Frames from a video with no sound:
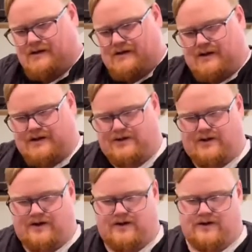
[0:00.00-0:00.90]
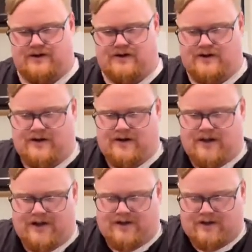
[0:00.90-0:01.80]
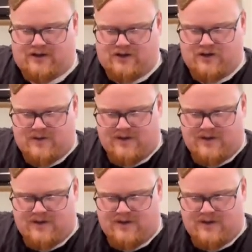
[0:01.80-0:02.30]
I turn it and I can cube